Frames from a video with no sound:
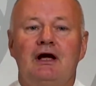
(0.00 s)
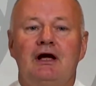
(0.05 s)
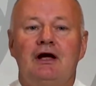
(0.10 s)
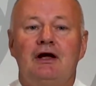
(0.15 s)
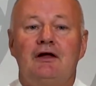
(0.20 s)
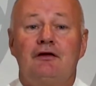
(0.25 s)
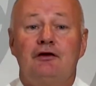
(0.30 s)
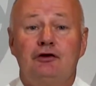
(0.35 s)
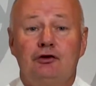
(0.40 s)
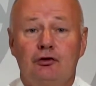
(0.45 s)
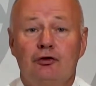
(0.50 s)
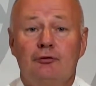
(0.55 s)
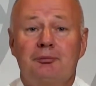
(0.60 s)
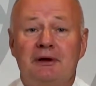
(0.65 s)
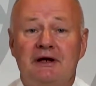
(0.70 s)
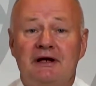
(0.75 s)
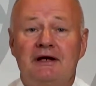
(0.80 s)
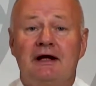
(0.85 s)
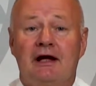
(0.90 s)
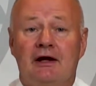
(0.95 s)
The
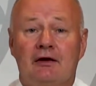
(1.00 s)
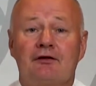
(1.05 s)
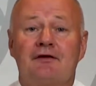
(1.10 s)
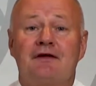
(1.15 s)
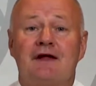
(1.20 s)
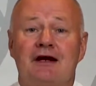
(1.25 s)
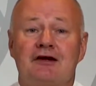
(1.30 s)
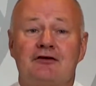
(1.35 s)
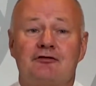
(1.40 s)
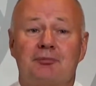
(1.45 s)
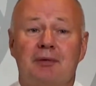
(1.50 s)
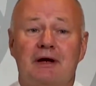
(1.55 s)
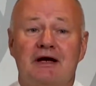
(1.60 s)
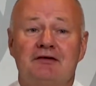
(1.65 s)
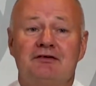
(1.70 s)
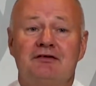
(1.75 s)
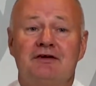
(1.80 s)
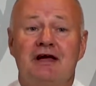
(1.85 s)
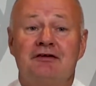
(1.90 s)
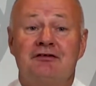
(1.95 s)
European Health
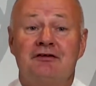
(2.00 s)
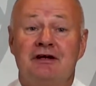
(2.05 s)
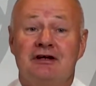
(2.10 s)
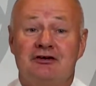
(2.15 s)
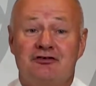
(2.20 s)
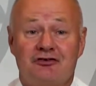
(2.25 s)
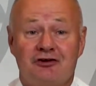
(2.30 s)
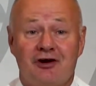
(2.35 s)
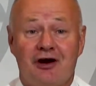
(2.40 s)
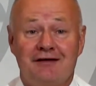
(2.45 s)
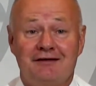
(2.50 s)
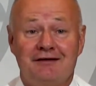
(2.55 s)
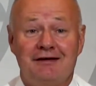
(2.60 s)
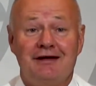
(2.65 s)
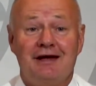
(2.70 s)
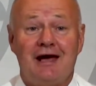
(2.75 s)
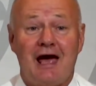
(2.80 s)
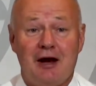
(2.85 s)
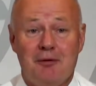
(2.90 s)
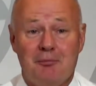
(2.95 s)
Dataspace is an exciting
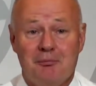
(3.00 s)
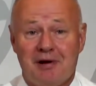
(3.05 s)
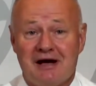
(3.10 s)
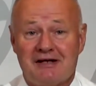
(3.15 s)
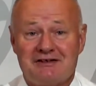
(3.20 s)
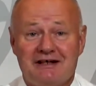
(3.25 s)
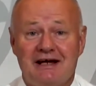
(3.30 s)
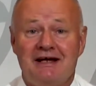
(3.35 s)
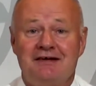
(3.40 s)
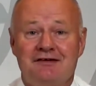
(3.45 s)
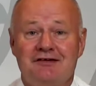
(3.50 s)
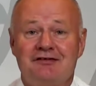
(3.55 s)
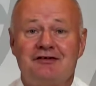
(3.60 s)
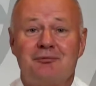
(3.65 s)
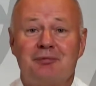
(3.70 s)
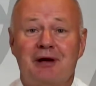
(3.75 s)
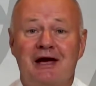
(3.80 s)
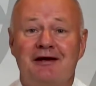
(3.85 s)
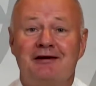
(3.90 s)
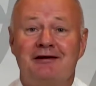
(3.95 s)
and much
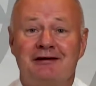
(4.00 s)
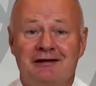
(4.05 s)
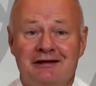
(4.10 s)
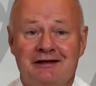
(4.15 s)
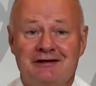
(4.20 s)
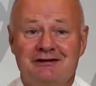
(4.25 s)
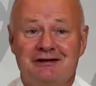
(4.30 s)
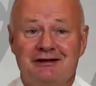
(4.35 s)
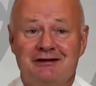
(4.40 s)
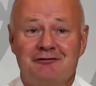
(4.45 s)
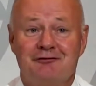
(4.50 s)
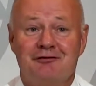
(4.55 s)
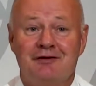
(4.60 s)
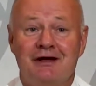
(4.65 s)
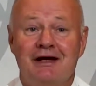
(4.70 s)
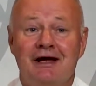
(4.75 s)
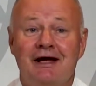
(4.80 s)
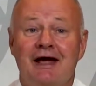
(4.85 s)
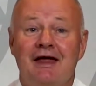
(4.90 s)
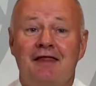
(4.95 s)
anticipated initiative
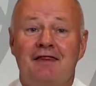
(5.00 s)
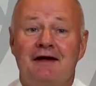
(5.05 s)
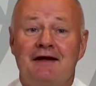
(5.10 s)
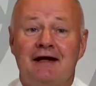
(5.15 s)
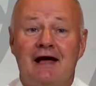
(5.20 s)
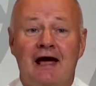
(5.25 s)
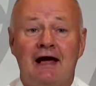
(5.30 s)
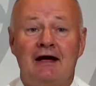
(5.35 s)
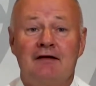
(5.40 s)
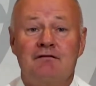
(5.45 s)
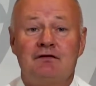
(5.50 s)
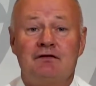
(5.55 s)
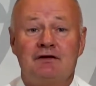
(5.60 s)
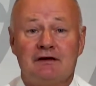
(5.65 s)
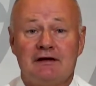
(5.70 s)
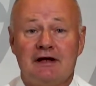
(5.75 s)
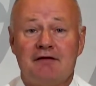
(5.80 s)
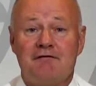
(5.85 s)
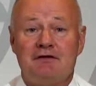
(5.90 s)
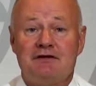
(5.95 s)
that aims to
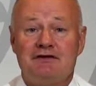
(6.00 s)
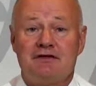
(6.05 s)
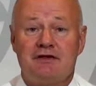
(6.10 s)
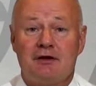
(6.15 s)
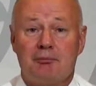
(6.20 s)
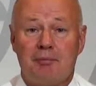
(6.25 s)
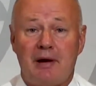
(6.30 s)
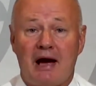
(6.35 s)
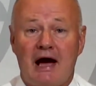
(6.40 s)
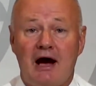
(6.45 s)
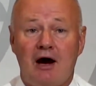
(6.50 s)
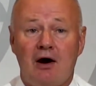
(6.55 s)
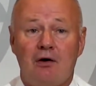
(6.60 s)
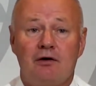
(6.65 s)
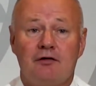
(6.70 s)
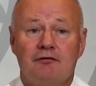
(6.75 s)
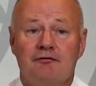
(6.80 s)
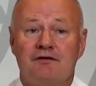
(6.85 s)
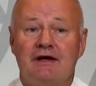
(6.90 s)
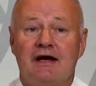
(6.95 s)
leverage the power
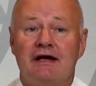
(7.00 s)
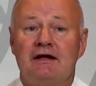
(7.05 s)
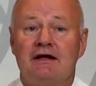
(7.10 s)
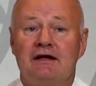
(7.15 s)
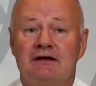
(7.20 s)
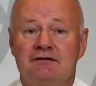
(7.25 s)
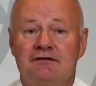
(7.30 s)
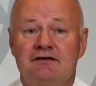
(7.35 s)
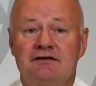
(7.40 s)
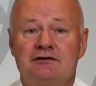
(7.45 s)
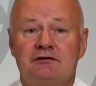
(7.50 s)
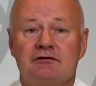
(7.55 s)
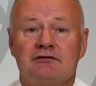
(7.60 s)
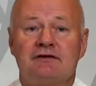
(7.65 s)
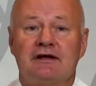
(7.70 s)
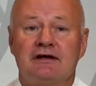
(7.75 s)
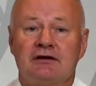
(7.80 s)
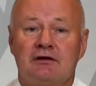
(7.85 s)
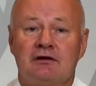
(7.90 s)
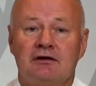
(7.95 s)
of data and digital
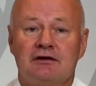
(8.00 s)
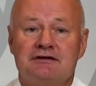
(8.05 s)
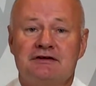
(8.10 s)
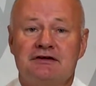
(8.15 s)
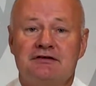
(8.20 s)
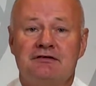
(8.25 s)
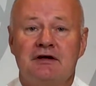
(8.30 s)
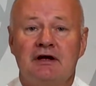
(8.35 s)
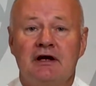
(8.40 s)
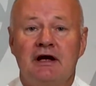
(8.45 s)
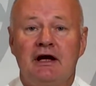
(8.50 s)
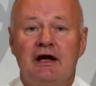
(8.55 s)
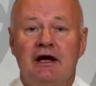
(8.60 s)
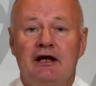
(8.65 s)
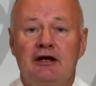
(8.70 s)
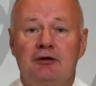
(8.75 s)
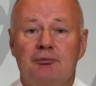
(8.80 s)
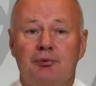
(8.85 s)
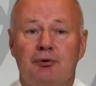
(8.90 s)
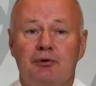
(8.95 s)
technologies in
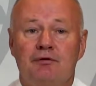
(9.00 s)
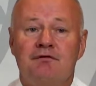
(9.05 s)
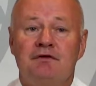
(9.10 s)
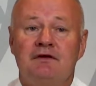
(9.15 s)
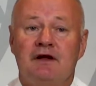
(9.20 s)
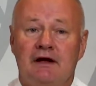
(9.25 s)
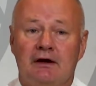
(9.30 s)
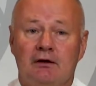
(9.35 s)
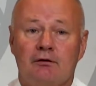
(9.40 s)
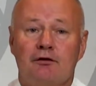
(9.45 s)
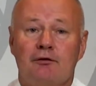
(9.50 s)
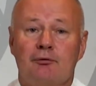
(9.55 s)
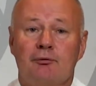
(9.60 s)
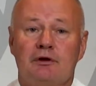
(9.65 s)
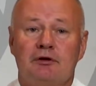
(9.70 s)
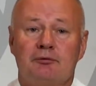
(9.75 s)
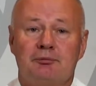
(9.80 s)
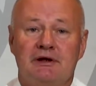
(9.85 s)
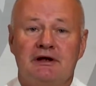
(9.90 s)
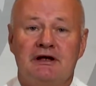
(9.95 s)
improving the health and
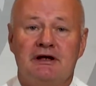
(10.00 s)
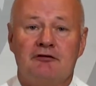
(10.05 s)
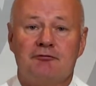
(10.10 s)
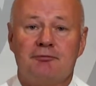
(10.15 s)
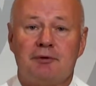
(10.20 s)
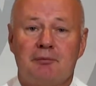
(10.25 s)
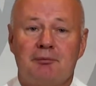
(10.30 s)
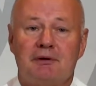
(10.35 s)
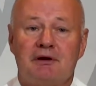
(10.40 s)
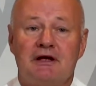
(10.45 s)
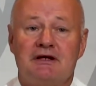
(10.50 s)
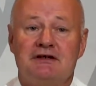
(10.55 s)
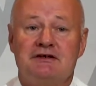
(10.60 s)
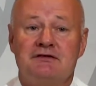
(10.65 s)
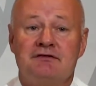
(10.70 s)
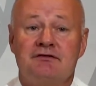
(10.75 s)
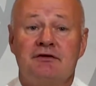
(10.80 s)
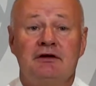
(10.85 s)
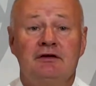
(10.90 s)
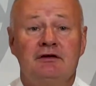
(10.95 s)
well-being of
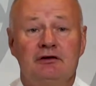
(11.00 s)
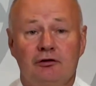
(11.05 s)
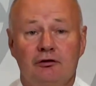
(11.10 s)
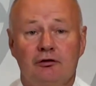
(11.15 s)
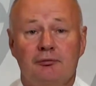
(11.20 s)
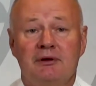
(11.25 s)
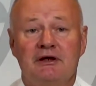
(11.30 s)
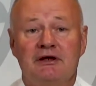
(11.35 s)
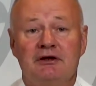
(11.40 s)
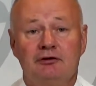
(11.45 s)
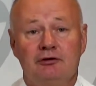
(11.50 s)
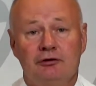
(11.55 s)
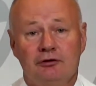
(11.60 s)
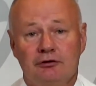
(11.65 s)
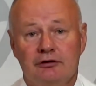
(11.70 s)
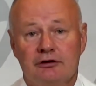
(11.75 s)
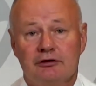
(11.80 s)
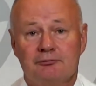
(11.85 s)
populations in the European Union.